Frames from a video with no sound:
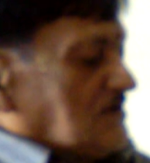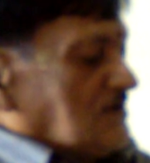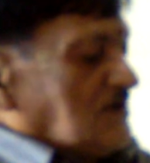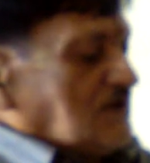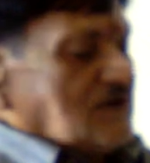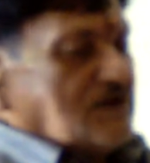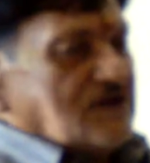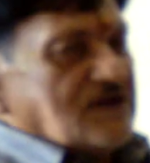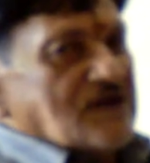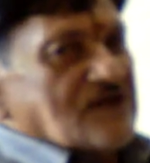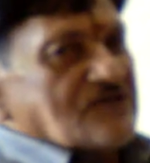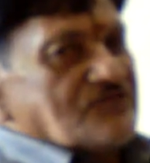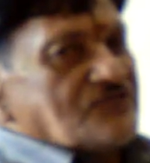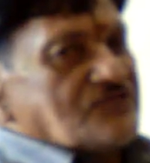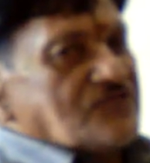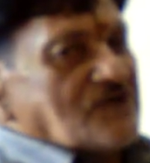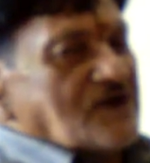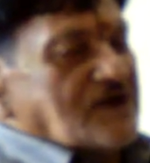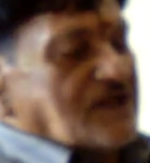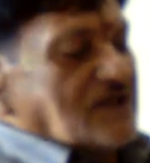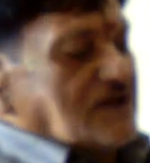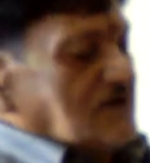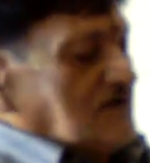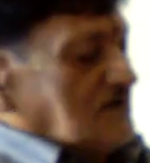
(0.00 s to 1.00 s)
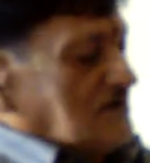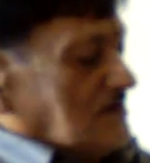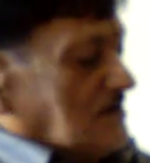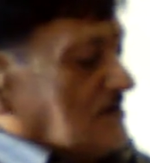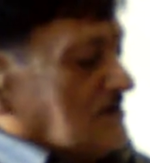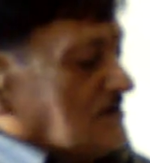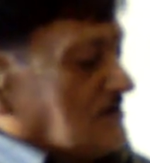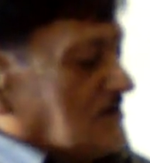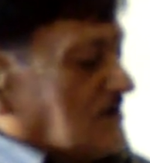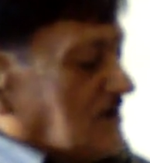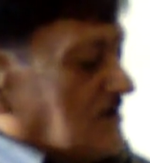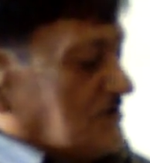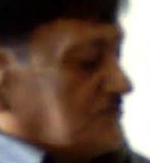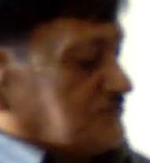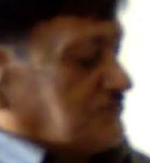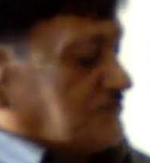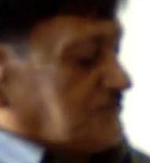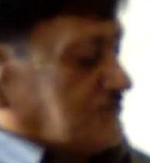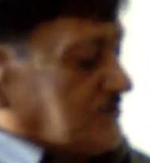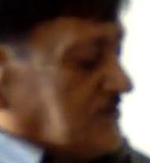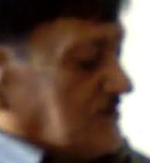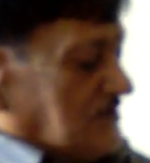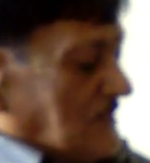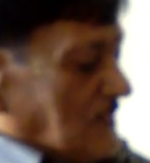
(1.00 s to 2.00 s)
in a sudden
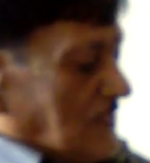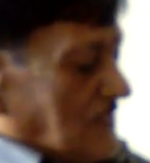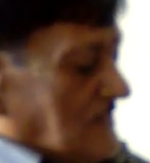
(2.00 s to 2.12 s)
gust.